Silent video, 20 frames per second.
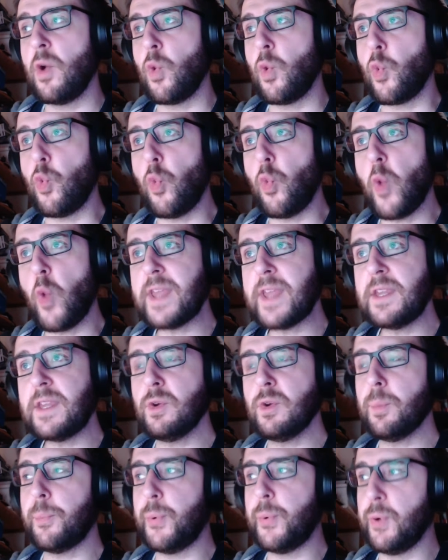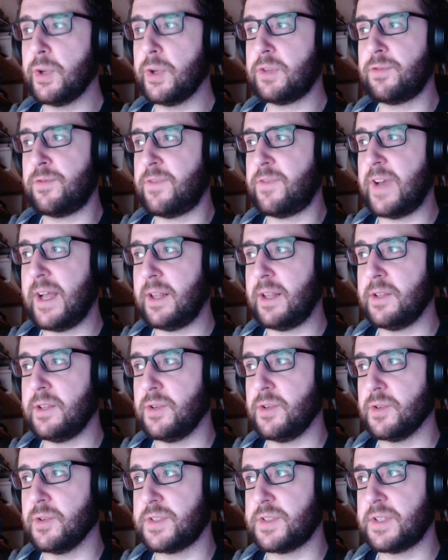When you put
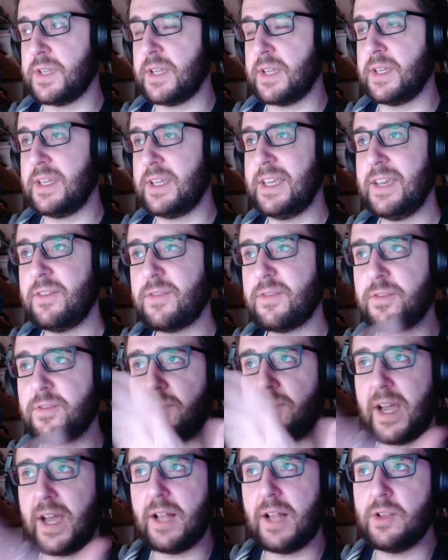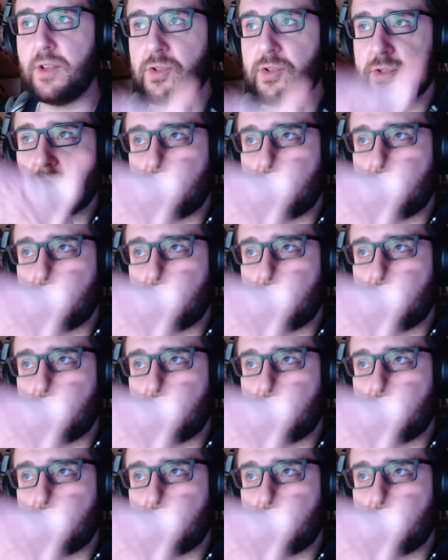values and give values